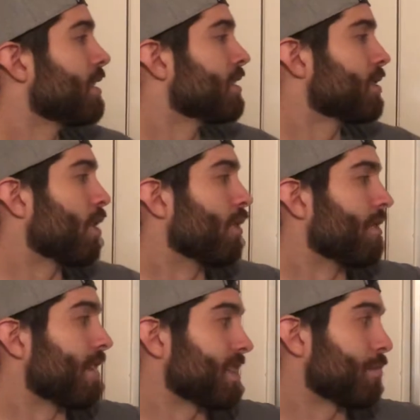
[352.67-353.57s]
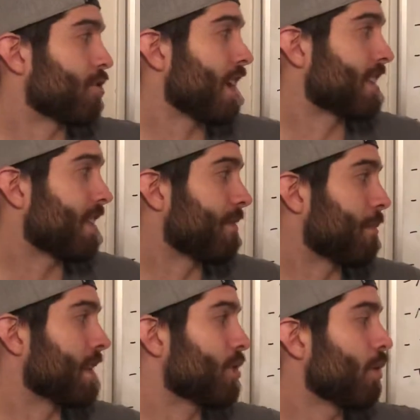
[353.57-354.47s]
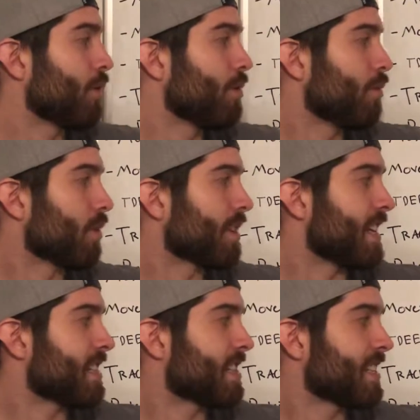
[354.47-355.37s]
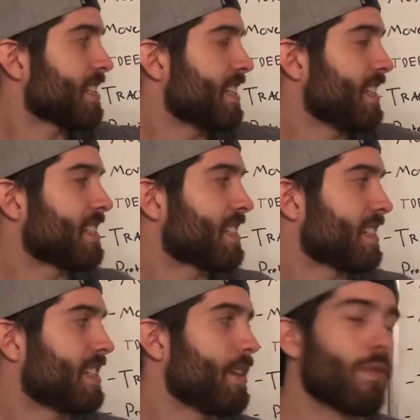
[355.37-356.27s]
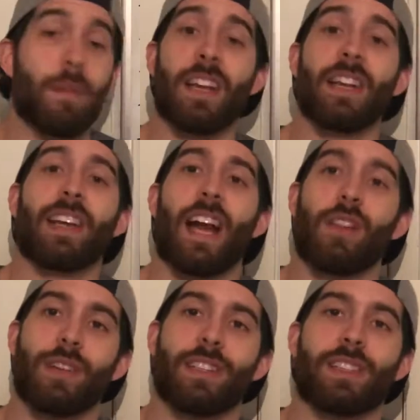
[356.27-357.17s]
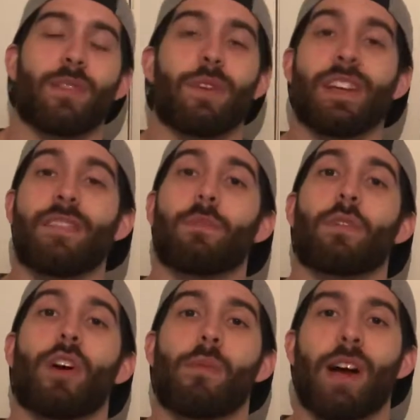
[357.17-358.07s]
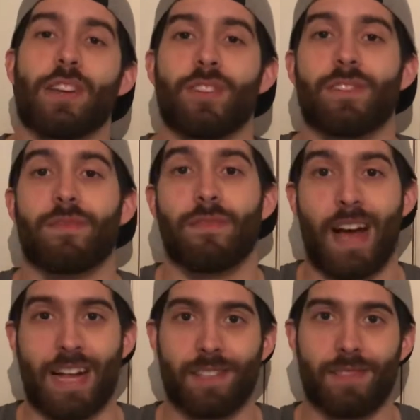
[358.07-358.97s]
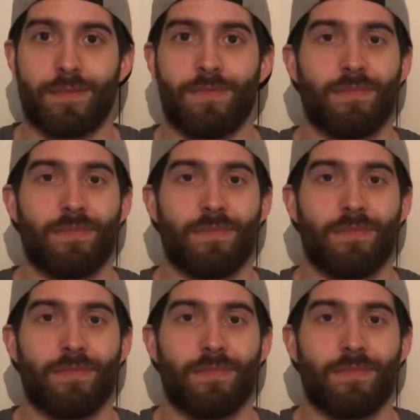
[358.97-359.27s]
So if I subtract that from my total, we're looking at 1660 remaining calories that we need from carbohydrates and fats.